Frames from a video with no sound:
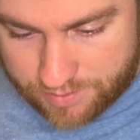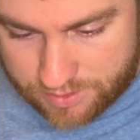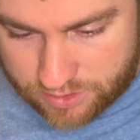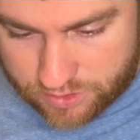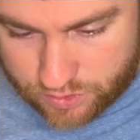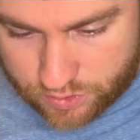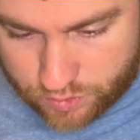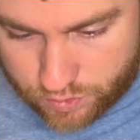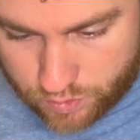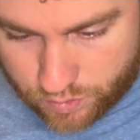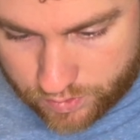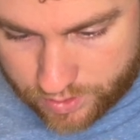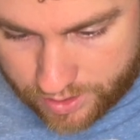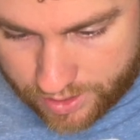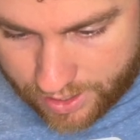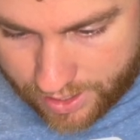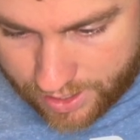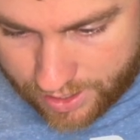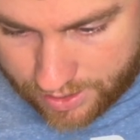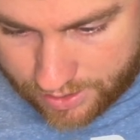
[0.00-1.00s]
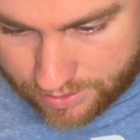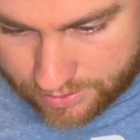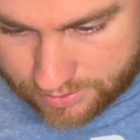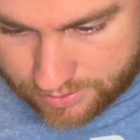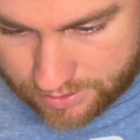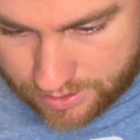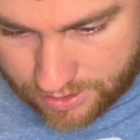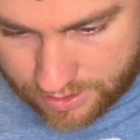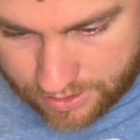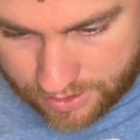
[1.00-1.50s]
soon, and it
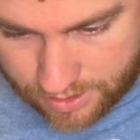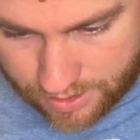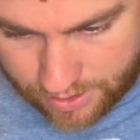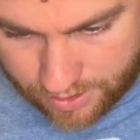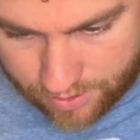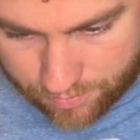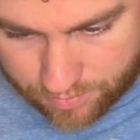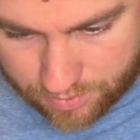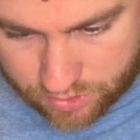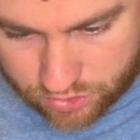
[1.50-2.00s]
has um,